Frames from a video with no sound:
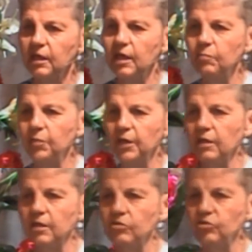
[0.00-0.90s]
Keep
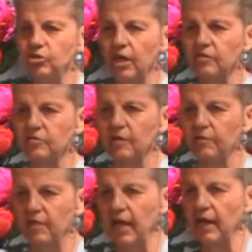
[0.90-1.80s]
it just
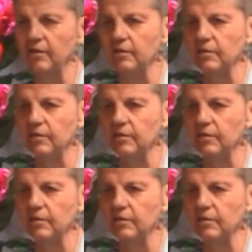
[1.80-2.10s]
that.